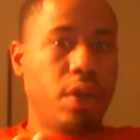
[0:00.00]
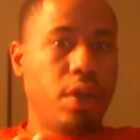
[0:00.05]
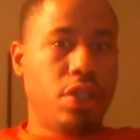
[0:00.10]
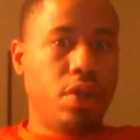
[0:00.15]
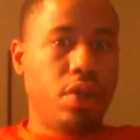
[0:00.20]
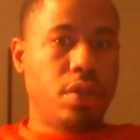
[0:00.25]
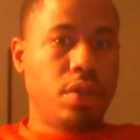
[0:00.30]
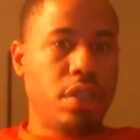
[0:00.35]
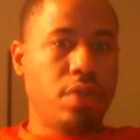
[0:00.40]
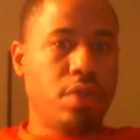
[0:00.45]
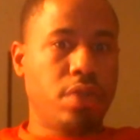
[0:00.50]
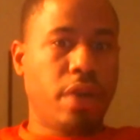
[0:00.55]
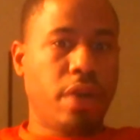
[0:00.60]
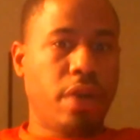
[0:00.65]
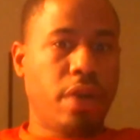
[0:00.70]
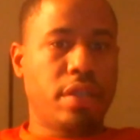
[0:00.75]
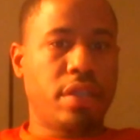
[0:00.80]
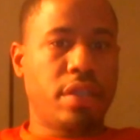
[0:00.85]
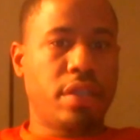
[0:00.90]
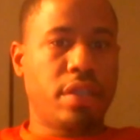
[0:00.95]
Excuses,
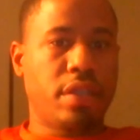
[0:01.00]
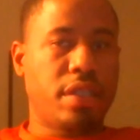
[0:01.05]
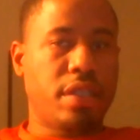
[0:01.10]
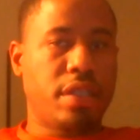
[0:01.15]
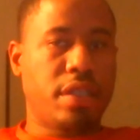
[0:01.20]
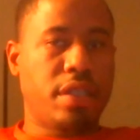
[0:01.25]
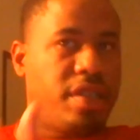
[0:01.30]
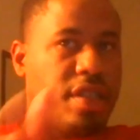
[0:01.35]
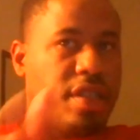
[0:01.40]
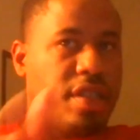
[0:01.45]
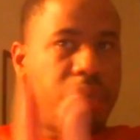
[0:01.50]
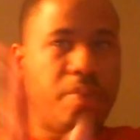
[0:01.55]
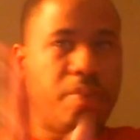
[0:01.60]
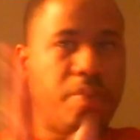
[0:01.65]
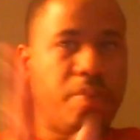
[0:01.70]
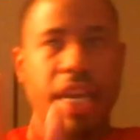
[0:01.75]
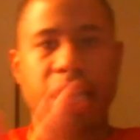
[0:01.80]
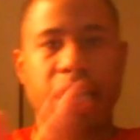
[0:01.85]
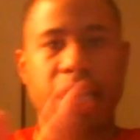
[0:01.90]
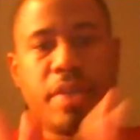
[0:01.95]
where it's
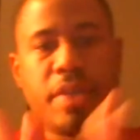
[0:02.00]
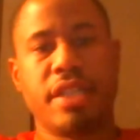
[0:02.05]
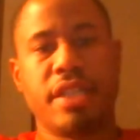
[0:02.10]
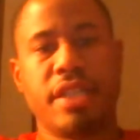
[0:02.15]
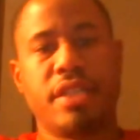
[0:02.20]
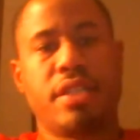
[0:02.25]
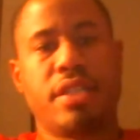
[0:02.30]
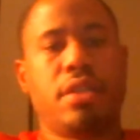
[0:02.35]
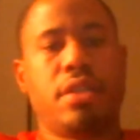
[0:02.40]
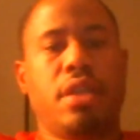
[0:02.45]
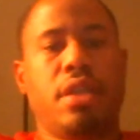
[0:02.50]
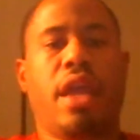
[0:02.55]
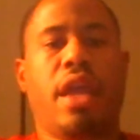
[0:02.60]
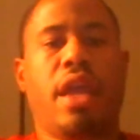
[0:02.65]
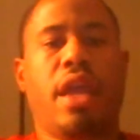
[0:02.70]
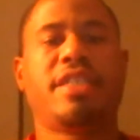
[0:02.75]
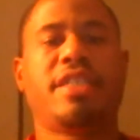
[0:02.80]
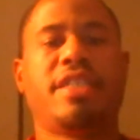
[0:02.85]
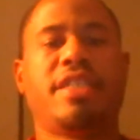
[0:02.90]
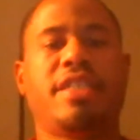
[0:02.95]
business-based, but it's
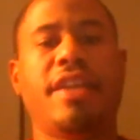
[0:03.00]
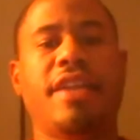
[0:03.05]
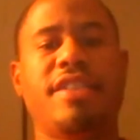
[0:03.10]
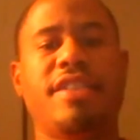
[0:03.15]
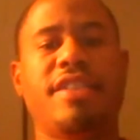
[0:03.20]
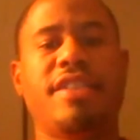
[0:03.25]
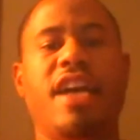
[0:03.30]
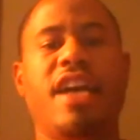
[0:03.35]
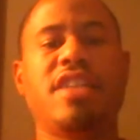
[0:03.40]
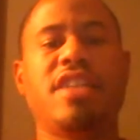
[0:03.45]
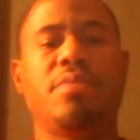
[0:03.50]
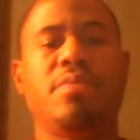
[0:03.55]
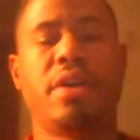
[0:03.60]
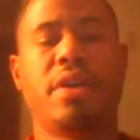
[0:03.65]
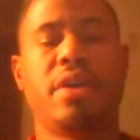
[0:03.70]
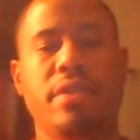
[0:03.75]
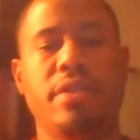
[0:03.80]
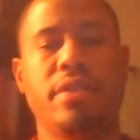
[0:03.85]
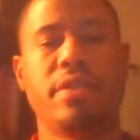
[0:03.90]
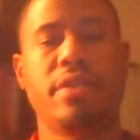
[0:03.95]
got a lot of science
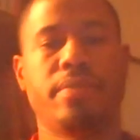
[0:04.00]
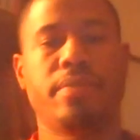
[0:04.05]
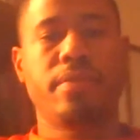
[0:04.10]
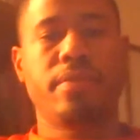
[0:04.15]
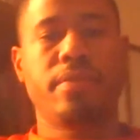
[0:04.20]
behind it.